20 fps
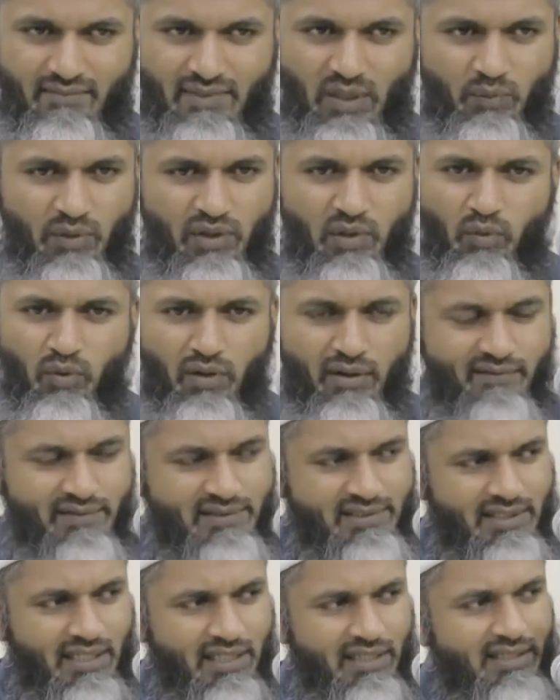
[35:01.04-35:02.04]
And when all of a
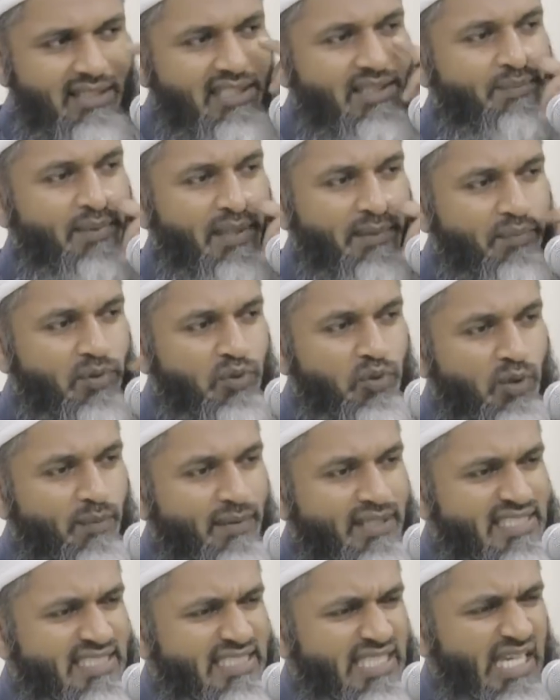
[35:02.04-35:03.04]
sudden these people talk
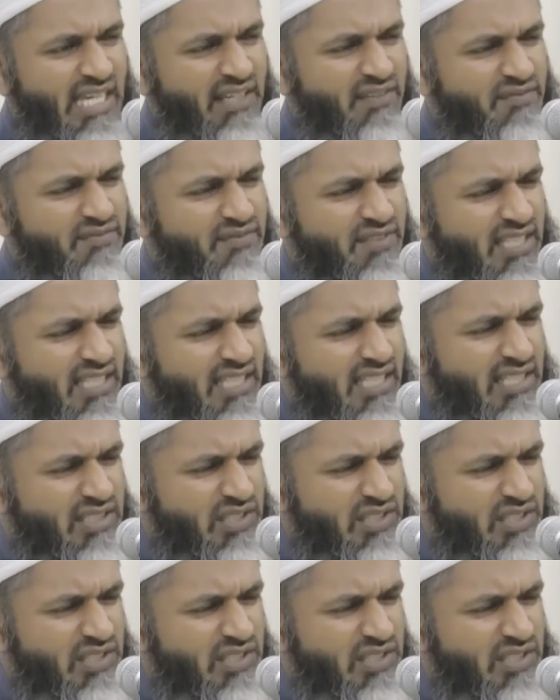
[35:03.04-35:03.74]
about safety